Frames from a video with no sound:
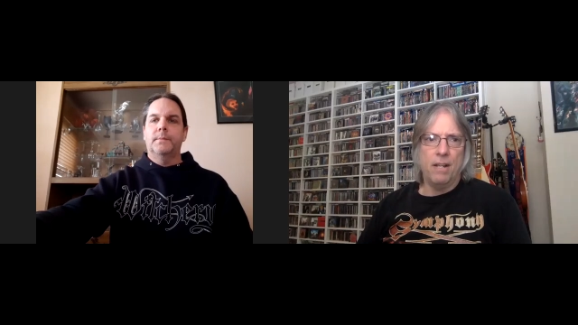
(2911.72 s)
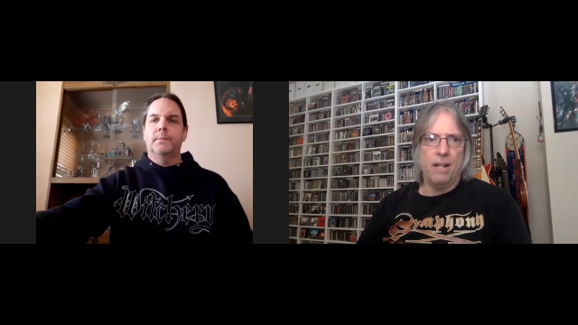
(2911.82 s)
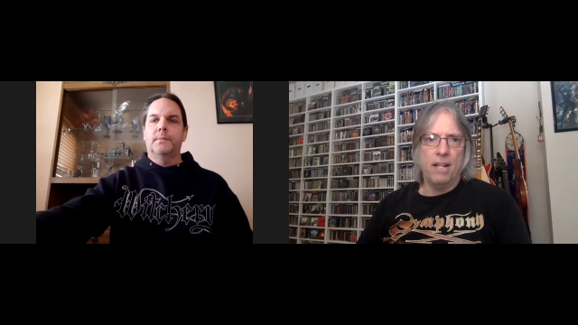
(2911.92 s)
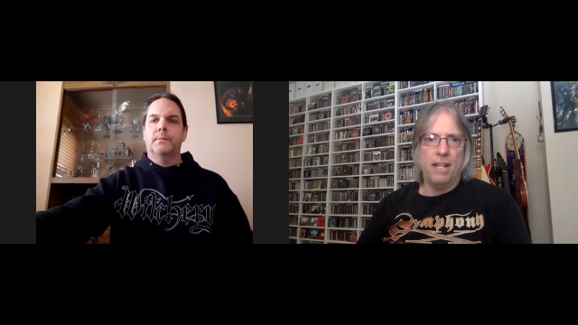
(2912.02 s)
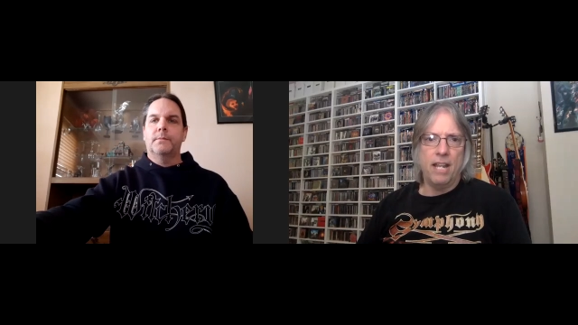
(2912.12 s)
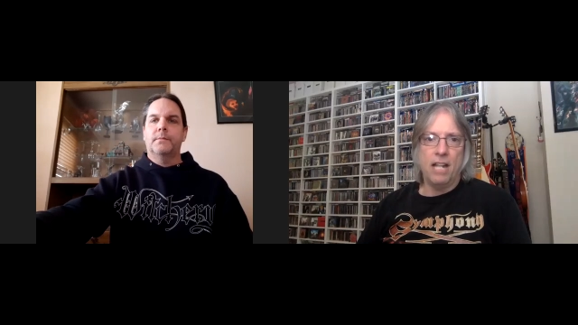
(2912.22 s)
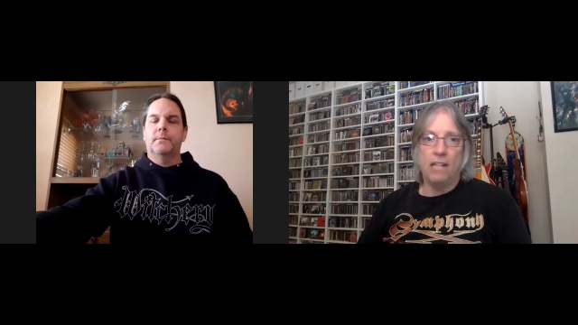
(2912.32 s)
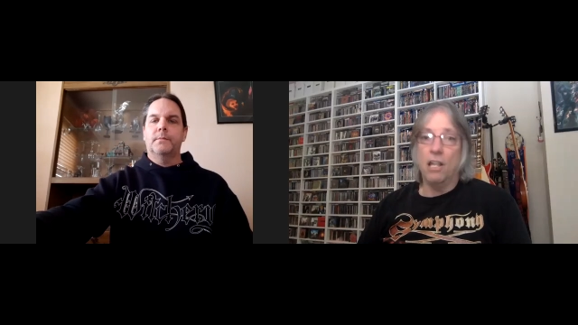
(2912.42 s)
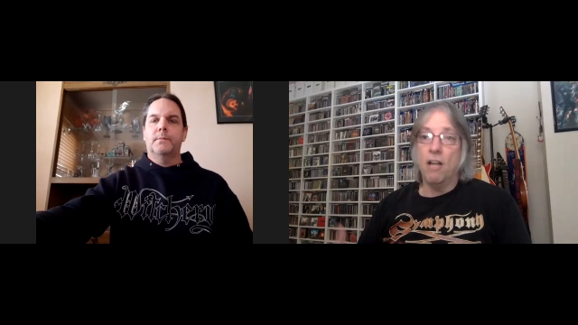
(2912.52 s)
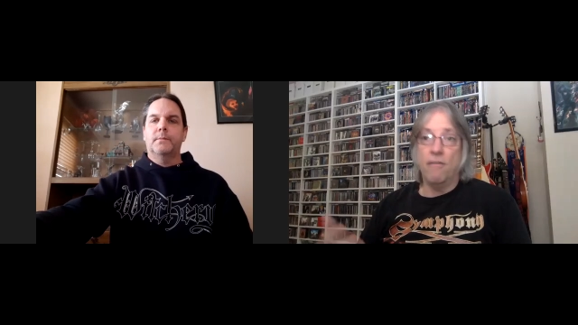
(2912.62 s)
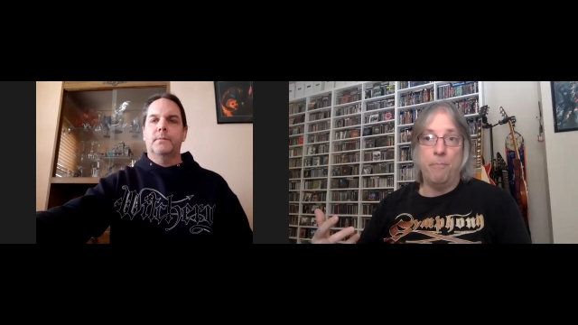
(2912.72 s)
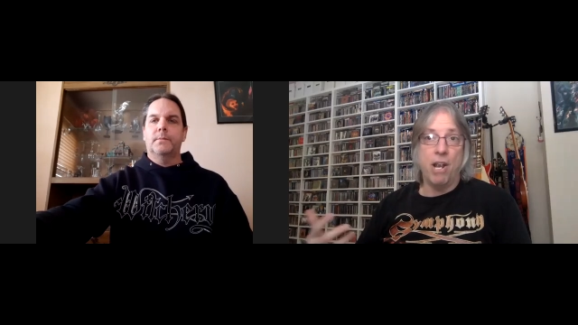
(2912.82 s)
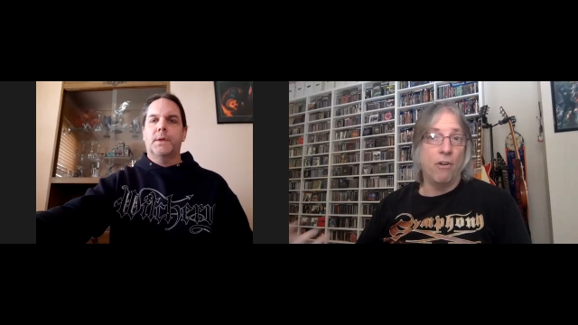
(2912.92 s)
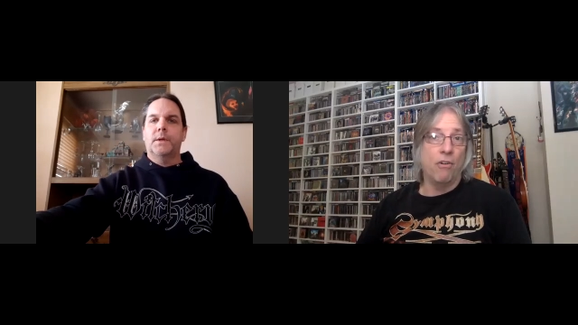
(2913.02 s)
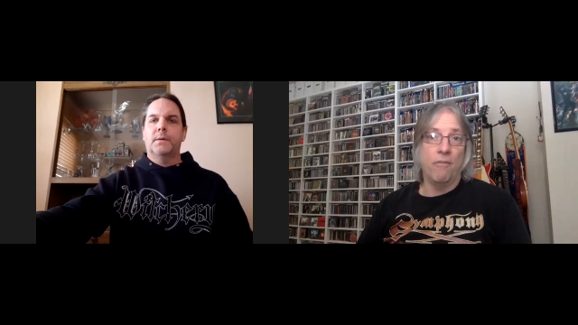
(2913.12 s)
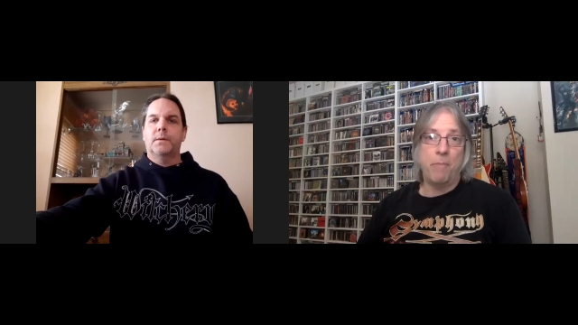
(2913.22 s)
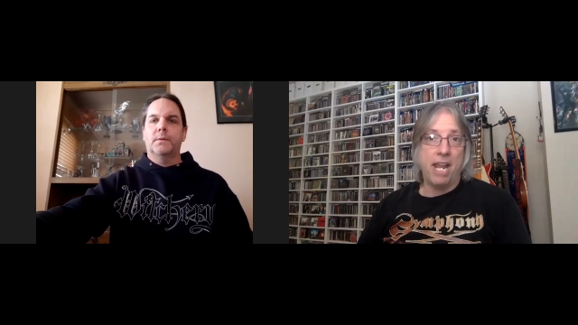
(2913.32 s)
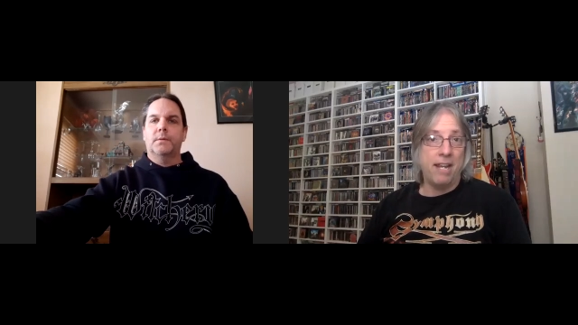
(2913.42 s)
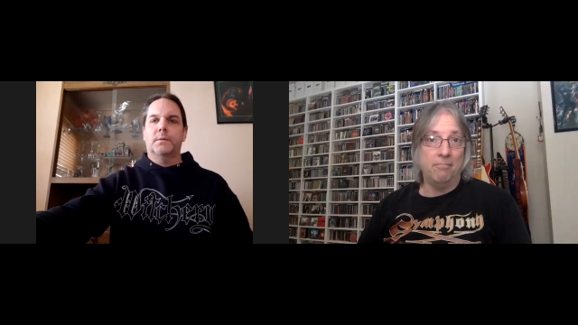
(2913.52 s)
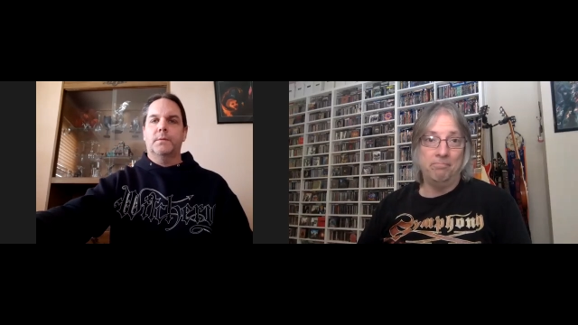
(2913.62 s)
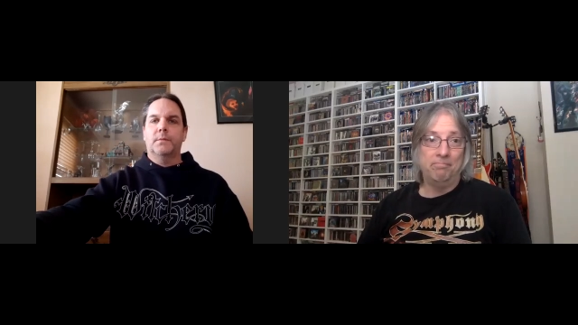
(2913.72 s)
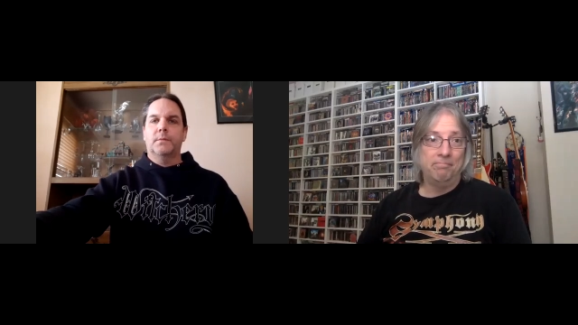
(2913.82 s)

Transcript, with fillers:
Speaker 1: Mm-hmm. Uh, and then I love Bearer of Pain.